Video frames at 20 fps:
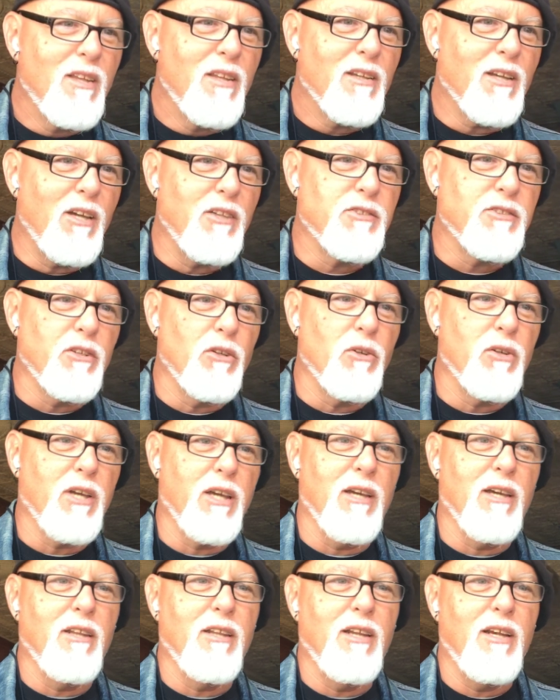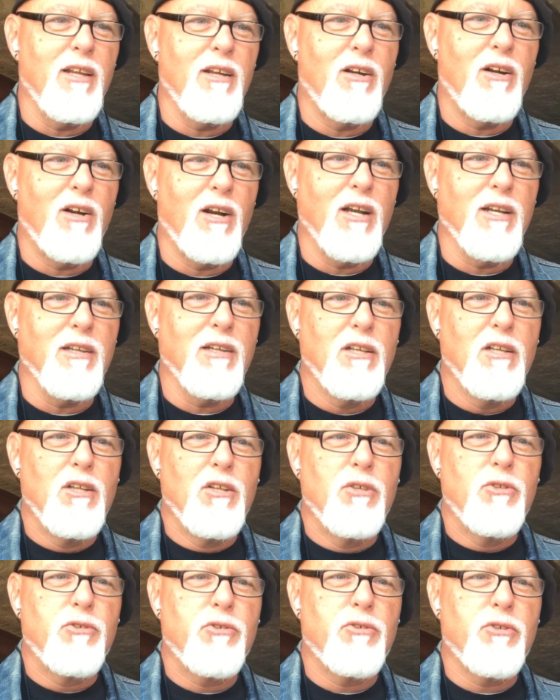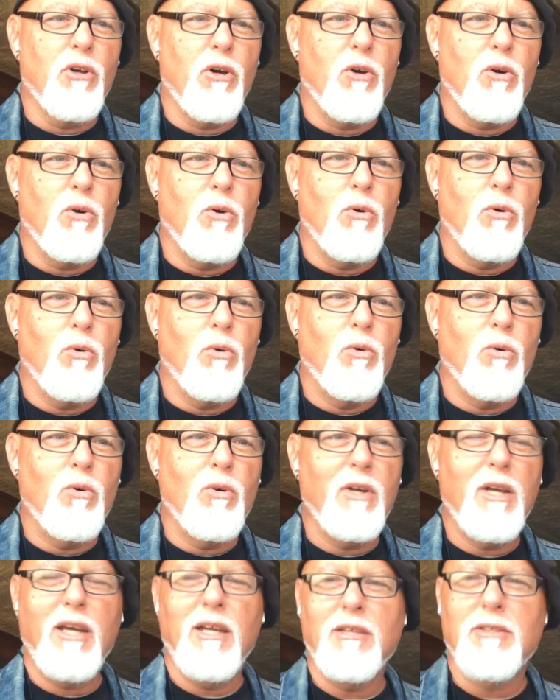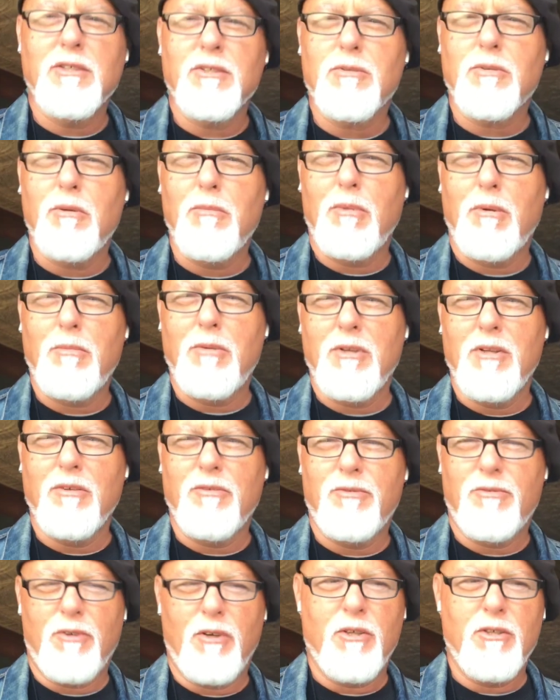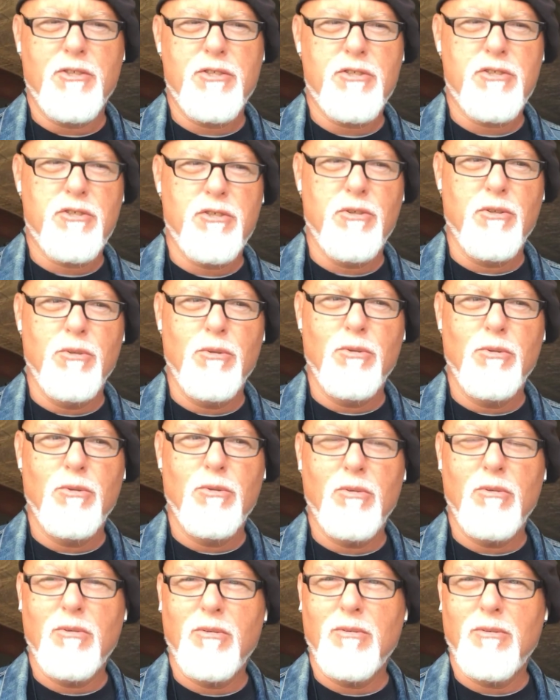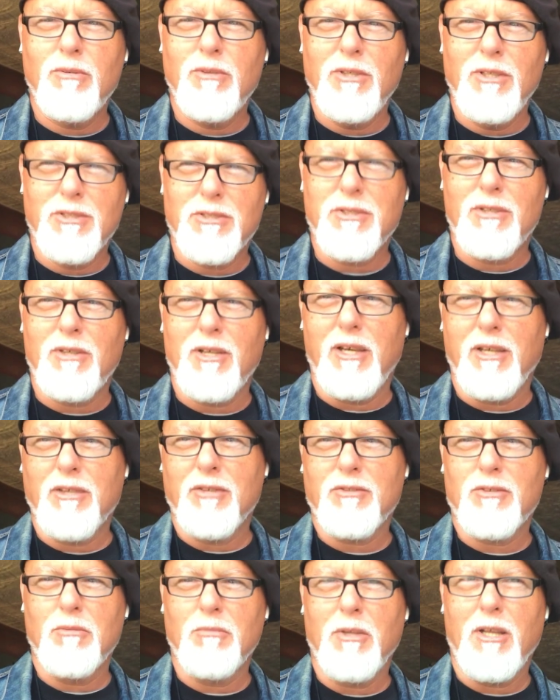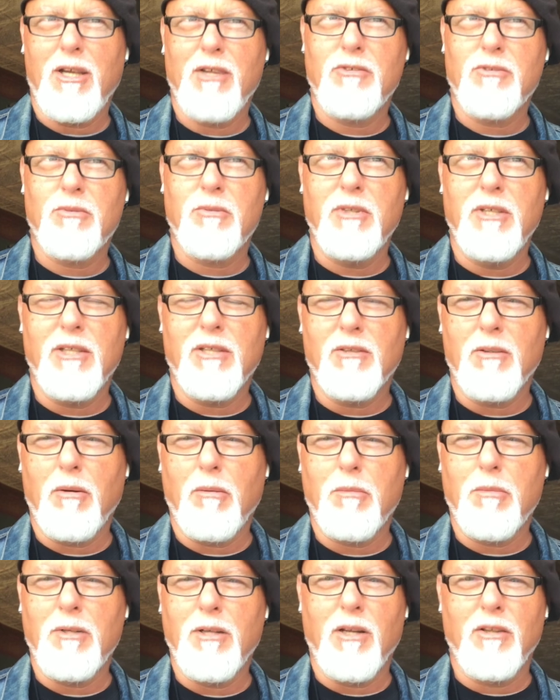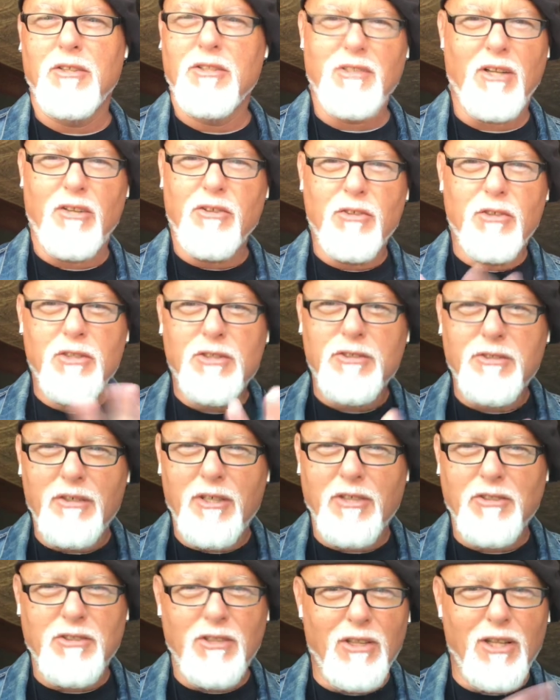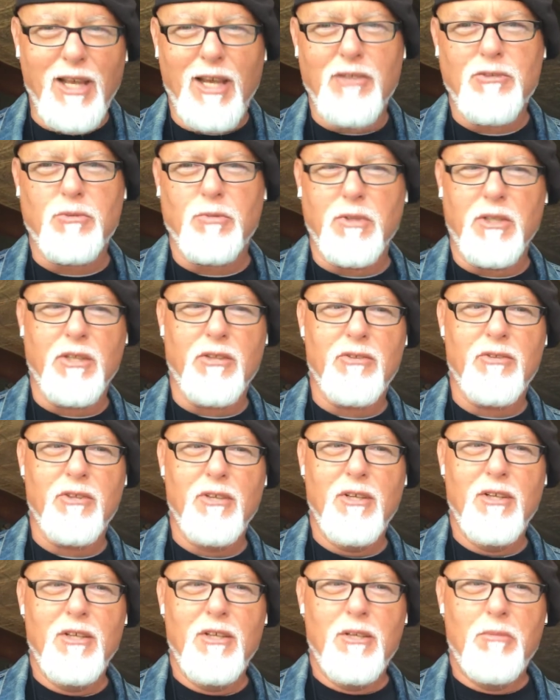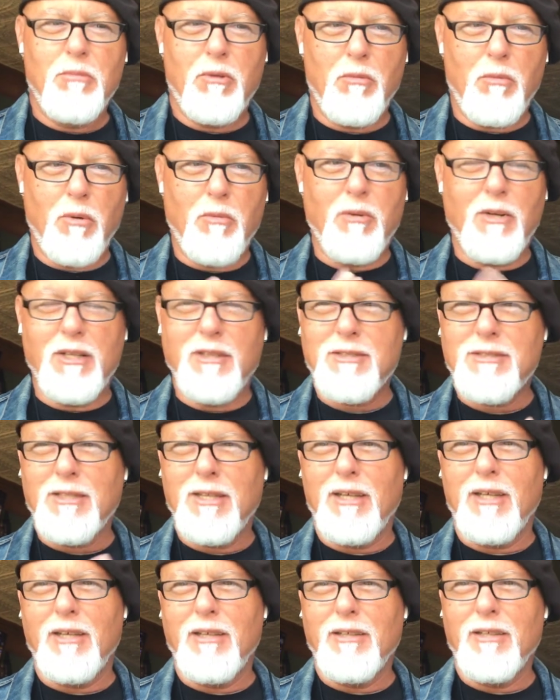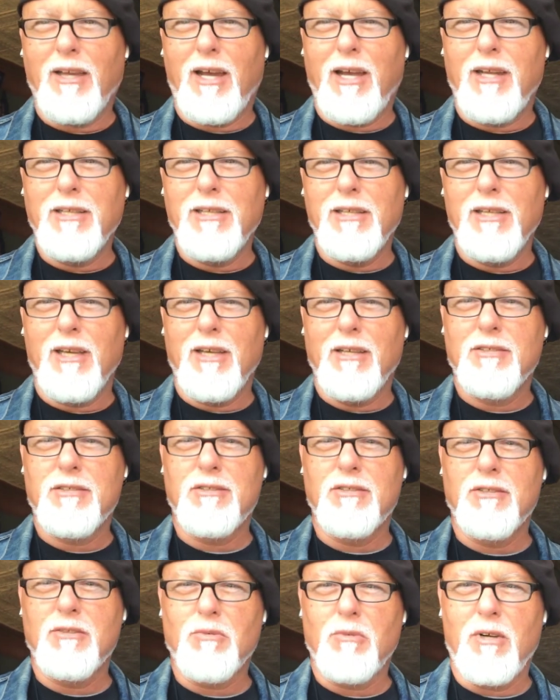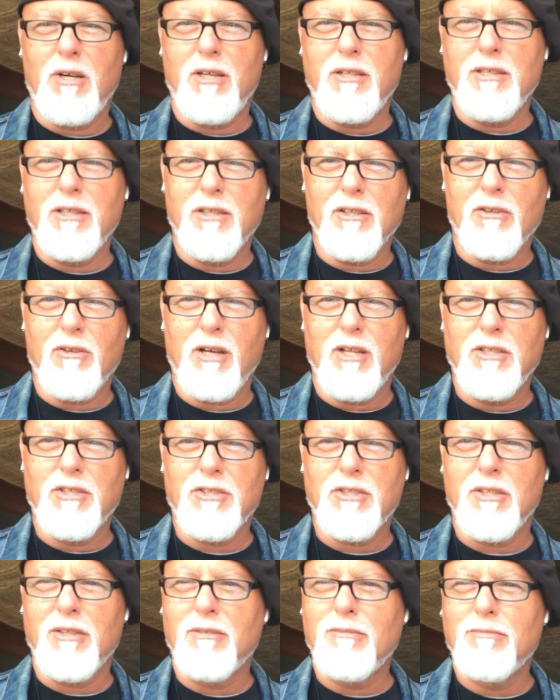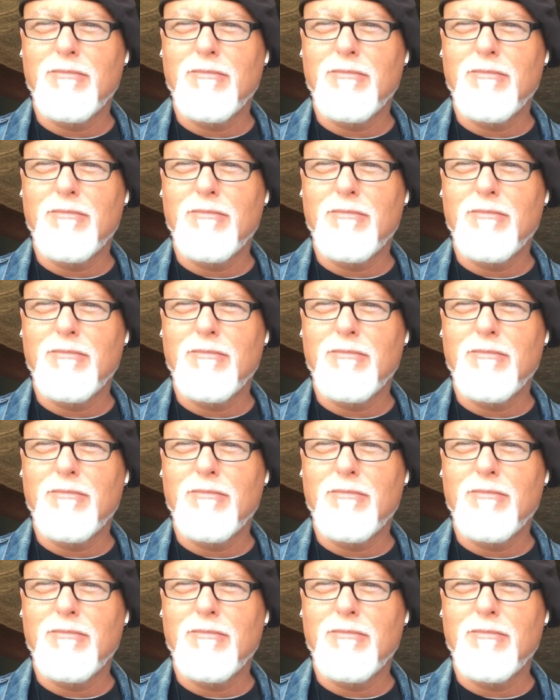Guys did okay on that. All right. So, hey, just remember the first 2 Easter eggs from last week. Remember? Now, these aren't your Easter eggs, they're last week's. But remember what I said. IDS is what? Integration.